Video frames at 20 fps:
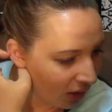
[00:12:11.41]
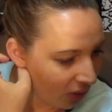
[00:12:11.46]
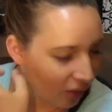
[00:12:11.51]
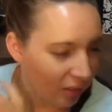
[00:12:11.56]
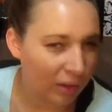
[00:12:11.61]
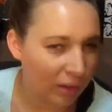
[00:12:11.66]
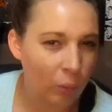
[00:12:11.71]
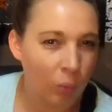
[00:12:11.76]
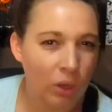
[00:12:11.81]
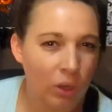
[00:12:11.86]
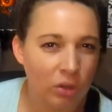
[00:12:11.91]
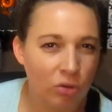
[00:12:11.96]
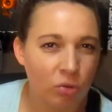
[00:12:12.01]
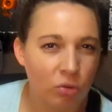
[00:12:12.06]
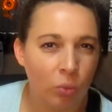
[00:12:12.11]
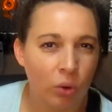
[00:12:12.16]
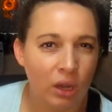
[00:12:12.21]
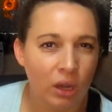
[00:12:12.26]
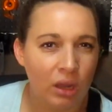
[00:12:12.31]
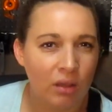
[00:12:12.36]
I think, like
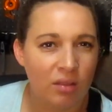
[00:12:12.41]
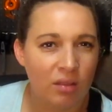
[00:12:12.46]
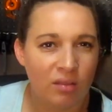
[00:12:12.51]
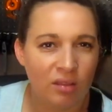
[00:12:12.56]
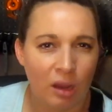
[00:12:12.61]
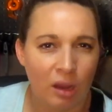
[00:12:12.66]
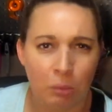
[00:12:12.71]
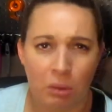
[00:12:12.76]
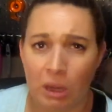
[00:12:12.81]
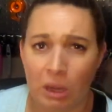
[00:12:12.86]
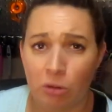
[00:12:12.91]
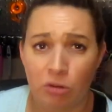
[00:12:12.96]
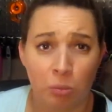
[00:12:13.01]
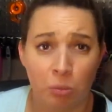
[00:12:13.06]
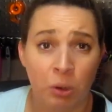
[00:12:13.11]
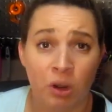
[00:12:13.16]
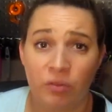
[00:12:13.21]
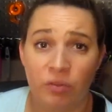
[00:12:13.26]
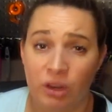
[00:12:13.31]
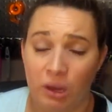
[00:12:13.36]
$120 this time, and that was a
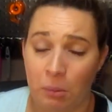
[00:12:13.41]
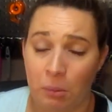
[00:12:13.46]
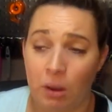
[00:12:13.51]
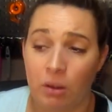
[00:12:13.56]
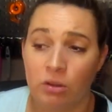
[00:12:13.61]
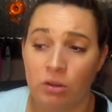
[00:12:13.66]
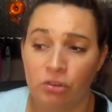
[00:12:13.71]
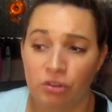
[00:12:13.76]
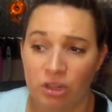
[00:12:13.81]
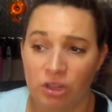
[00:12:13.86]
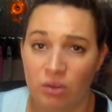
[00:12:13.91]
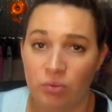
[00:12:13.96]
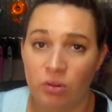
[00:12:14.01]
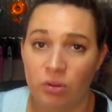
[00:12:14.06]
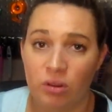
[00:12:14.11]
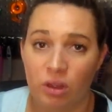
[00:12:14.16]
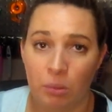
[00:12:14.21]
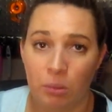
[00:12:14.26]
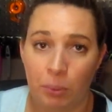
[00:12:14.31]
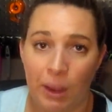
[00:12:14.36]
perfect amount, and she
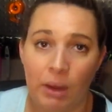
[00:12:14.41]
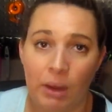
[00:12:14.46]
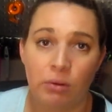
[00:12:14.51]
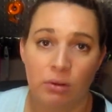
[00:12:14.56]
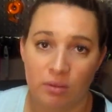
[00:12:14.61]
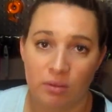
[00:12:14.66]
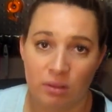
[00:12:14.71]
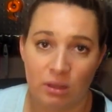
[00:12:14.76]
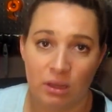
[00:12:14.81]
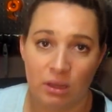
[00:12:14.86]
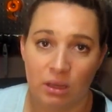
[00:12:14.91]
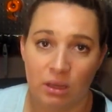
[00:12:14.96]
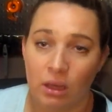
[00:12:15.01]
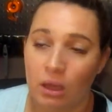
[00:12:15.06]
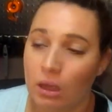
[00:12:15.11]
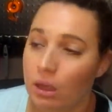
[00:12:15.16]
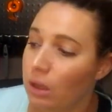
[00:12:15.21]
even did Pirates League.